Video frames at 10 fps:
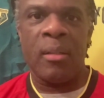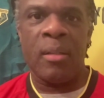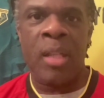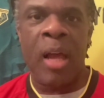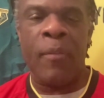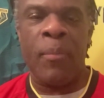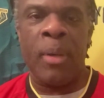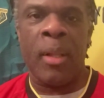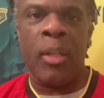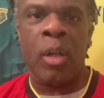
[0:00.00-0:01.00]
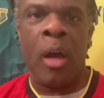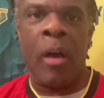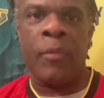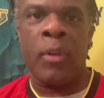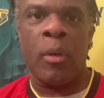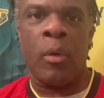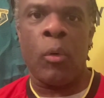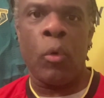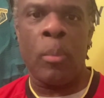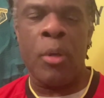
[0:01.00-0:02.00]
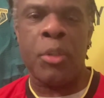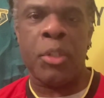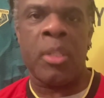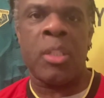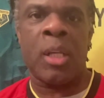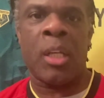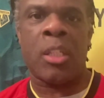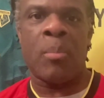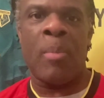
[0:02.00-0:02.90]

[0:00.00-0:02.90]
Slaven Bilic after almost 6